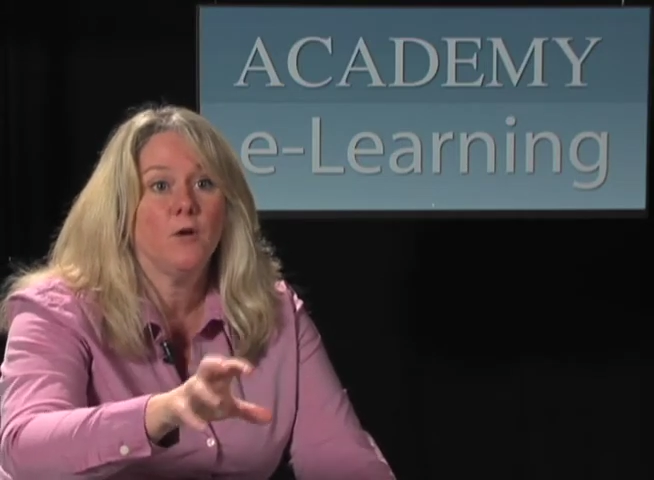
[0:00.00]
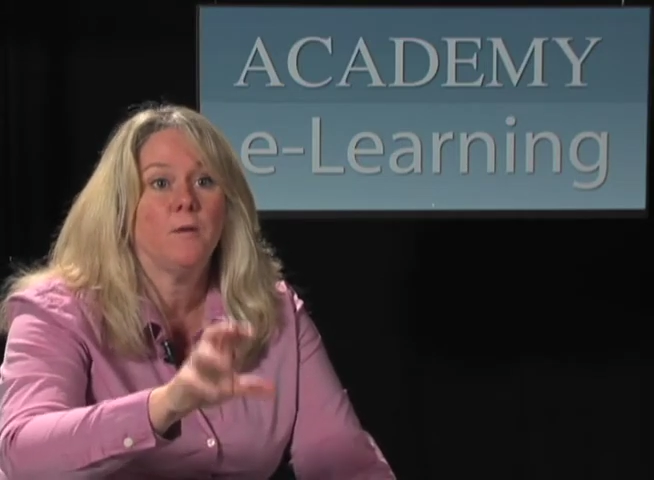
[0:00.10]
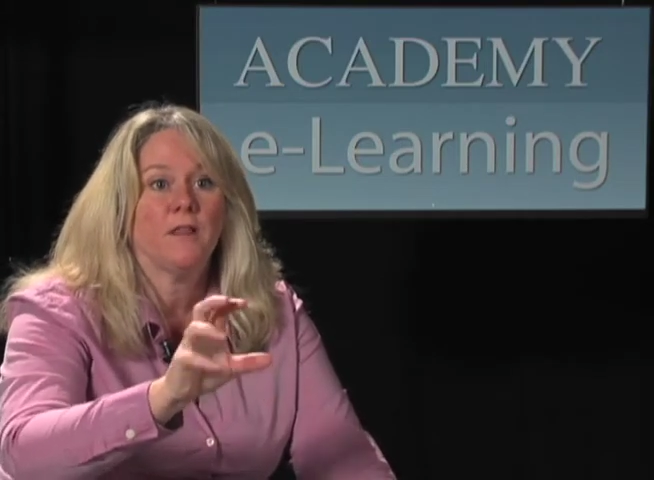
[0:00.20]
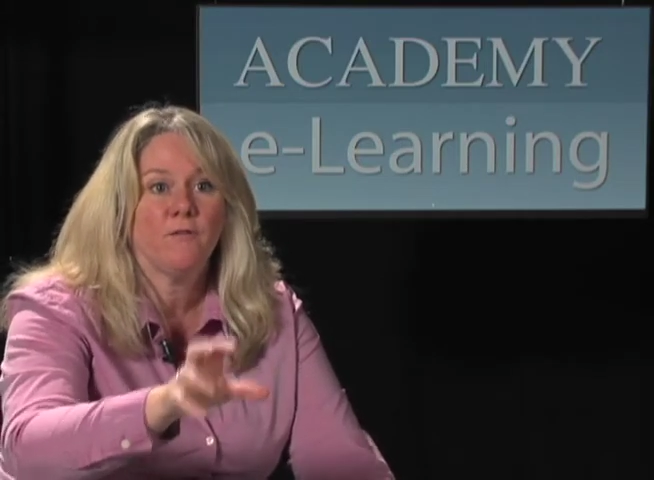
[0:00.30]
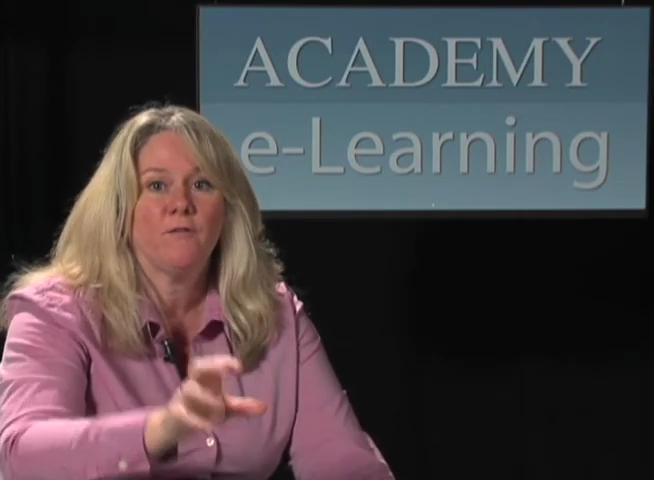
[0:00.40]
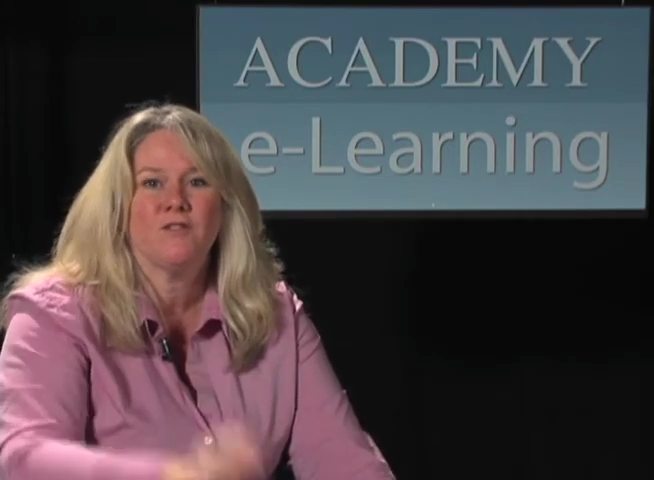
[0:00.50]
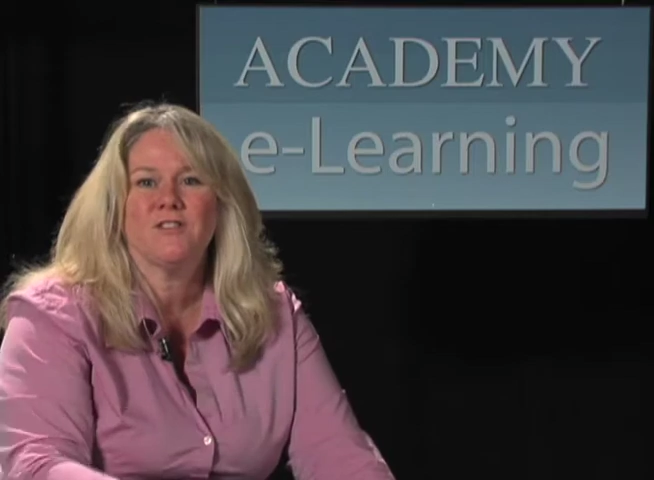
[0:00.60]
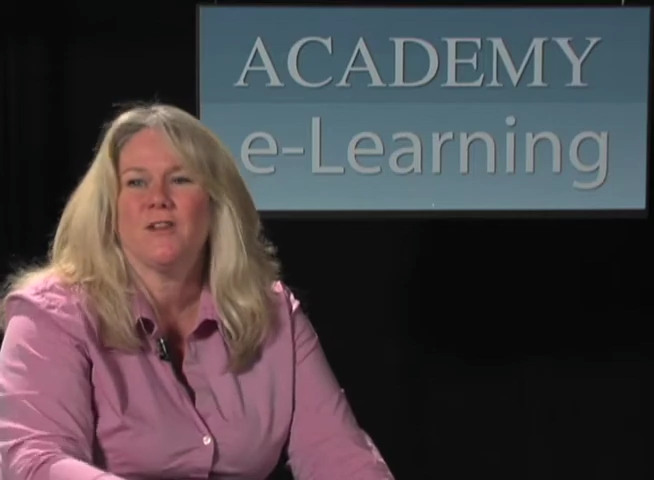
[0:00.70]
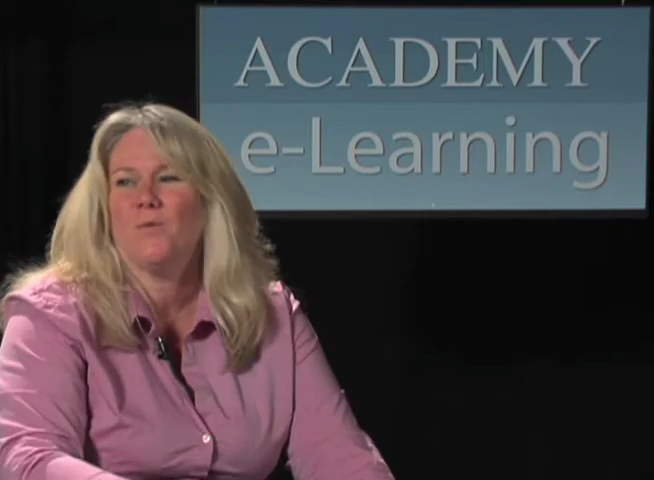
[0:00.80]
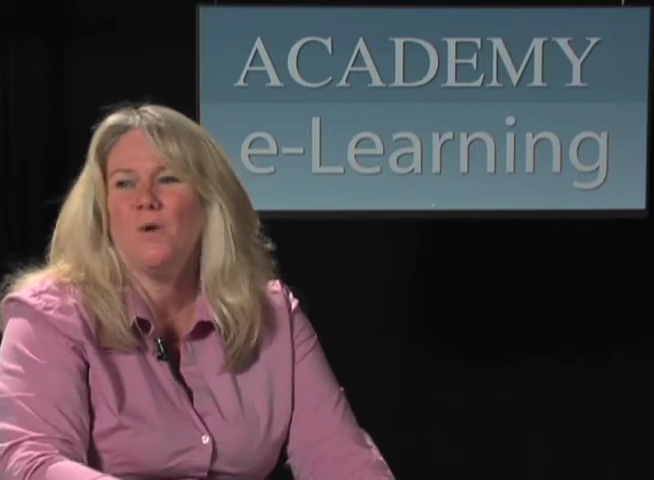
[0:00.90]
But first,
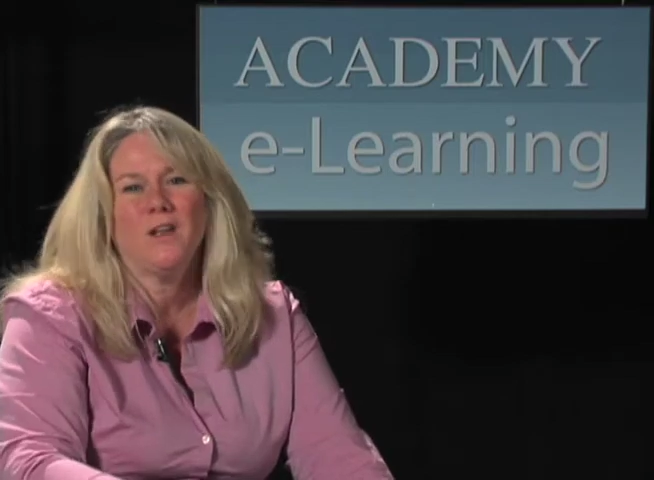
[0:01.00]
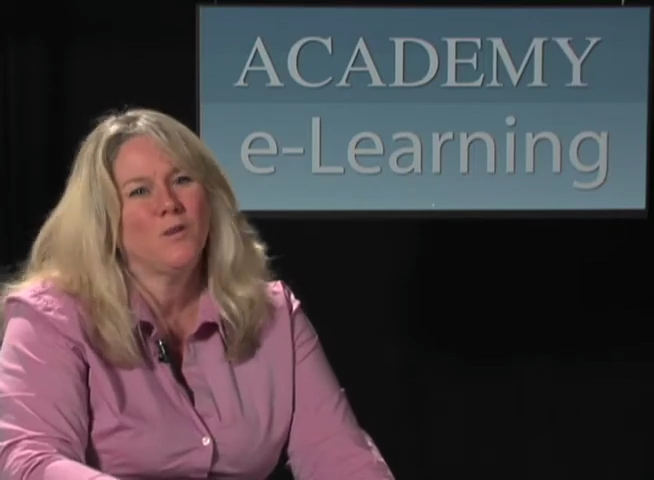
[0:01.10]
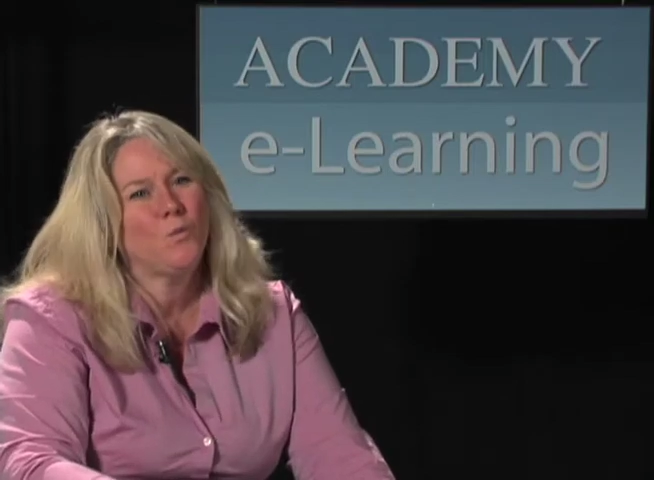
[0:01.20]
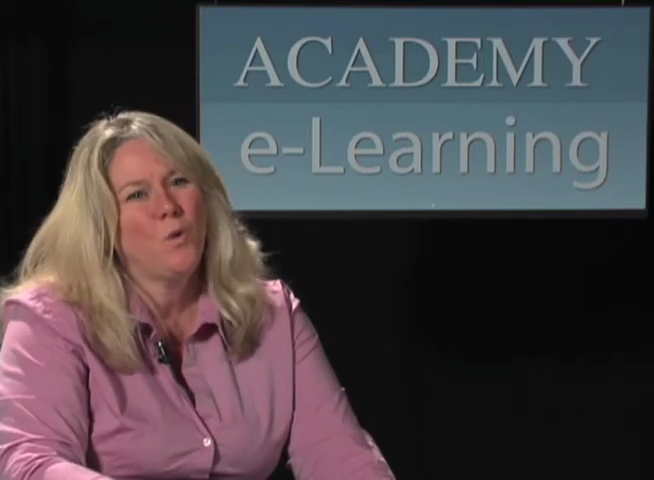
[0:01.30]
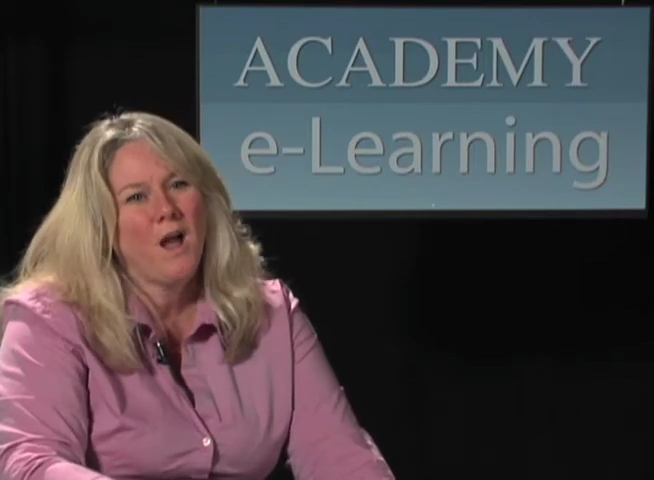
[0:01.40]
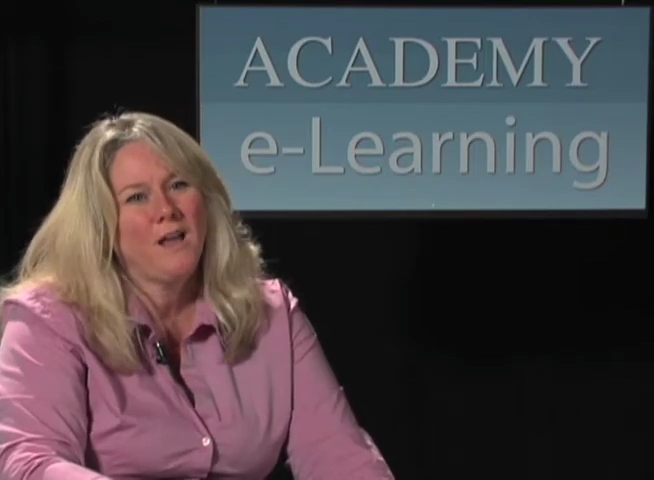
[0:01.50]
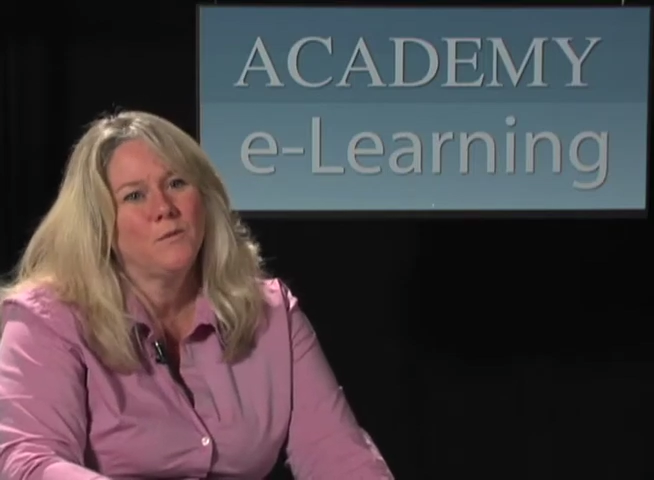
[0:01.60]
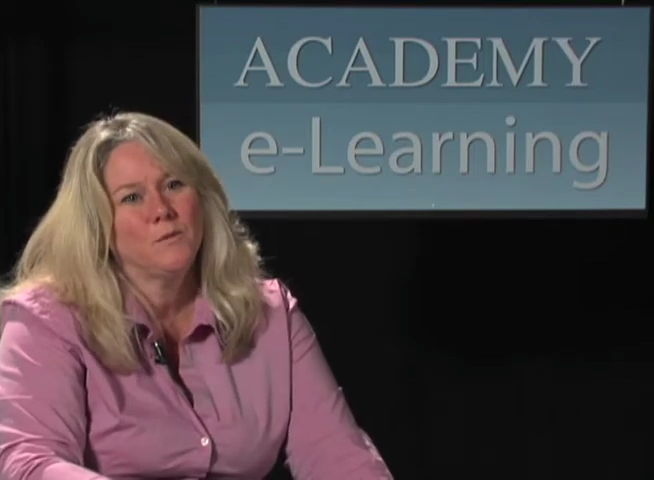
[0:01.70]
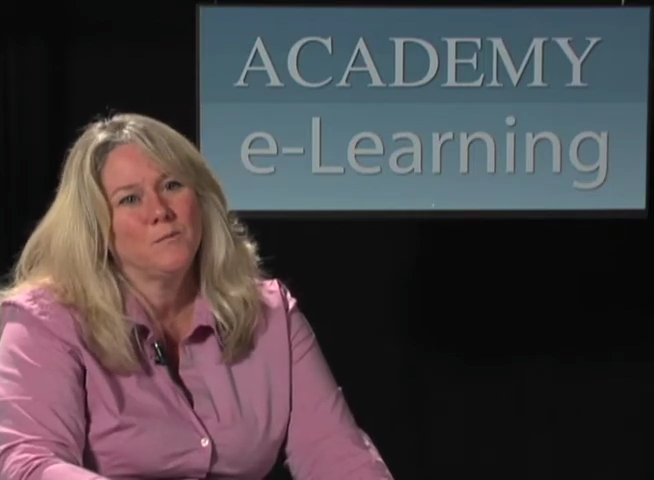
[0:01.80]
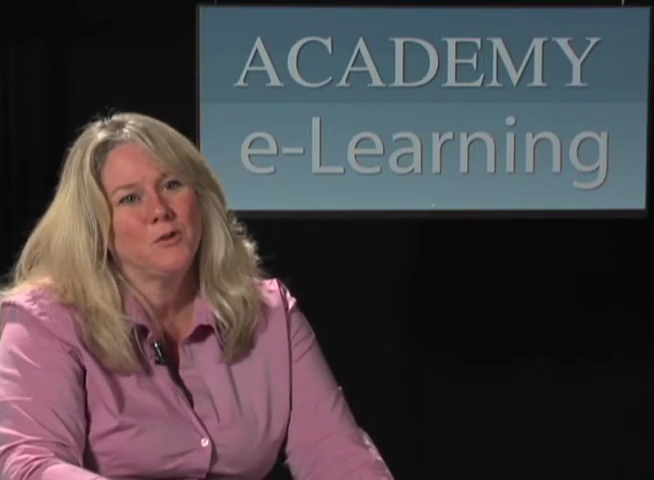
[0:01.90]
like, what?
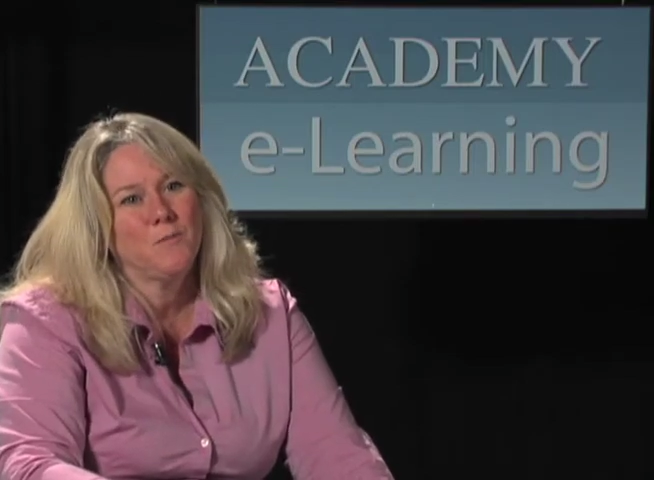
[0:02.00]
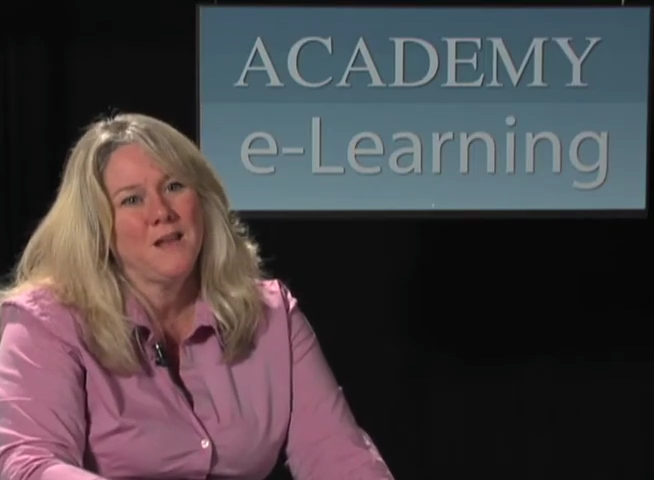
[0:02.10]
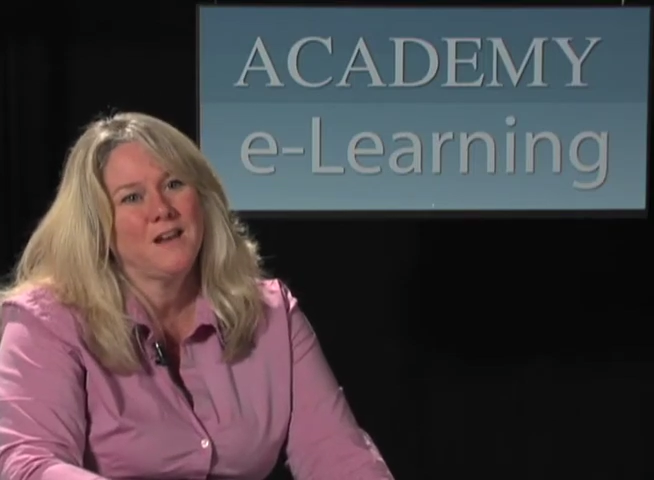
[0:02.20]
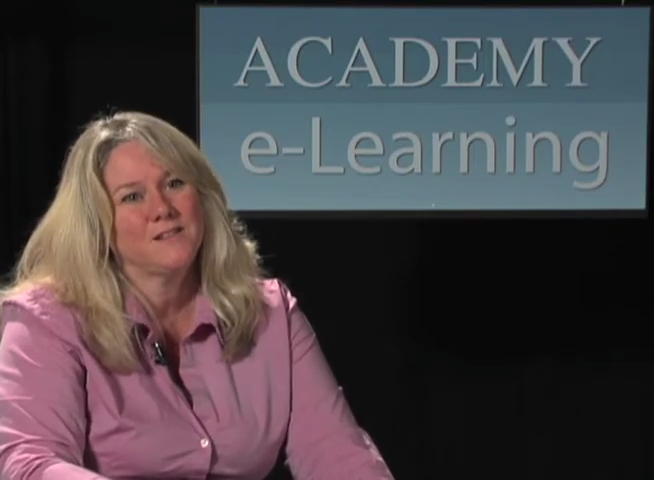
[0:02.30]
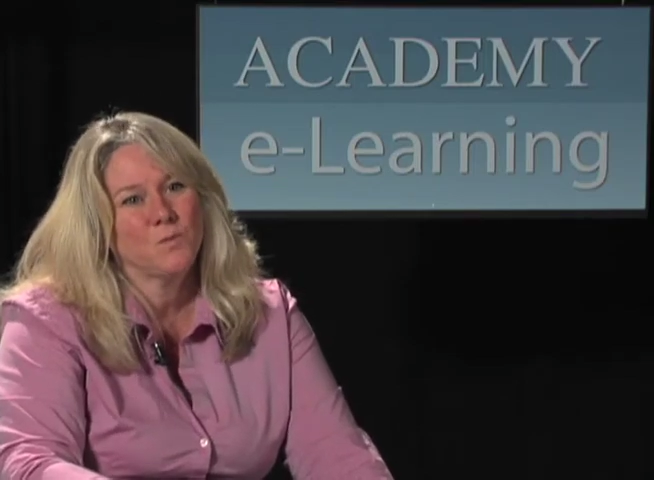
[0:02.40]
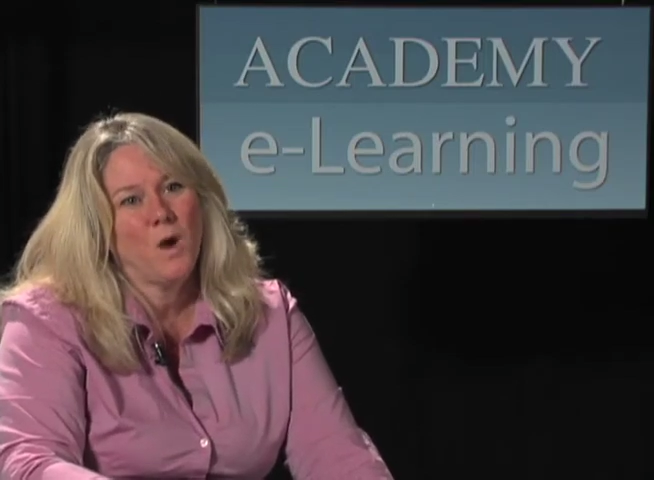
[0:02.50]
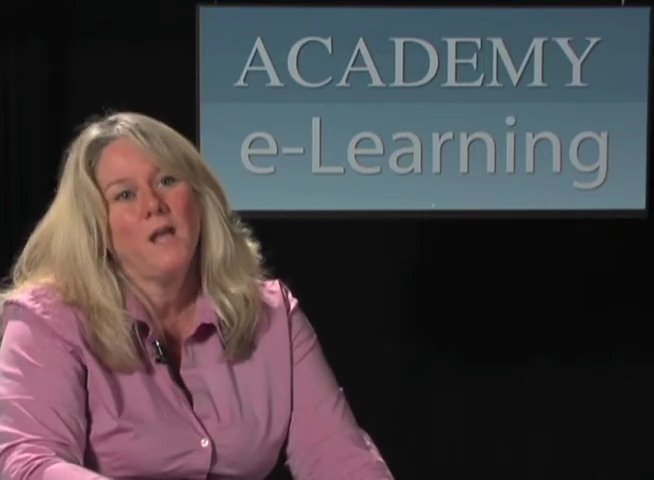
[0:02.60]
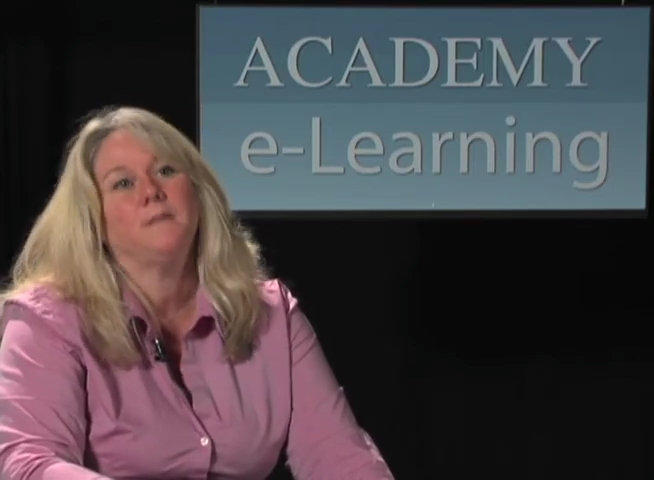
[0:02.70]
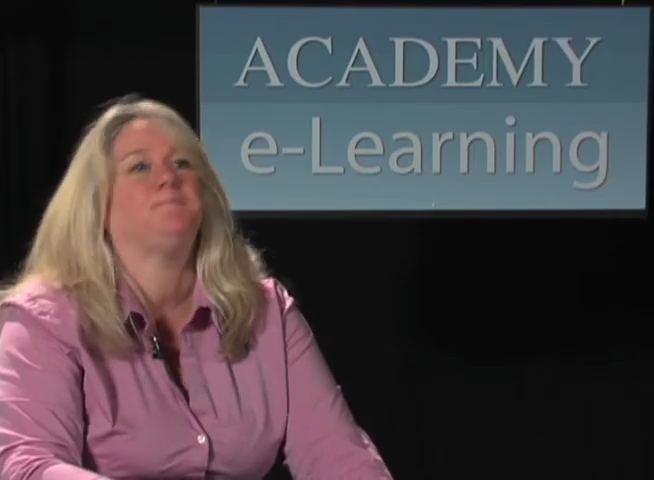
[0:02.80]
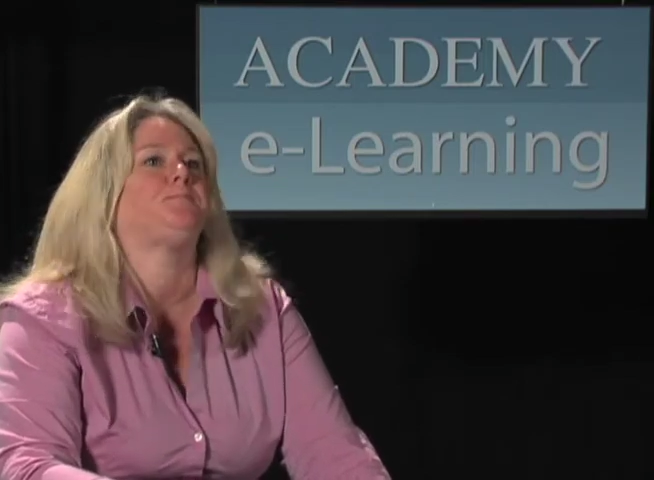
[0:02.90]
You're making us what?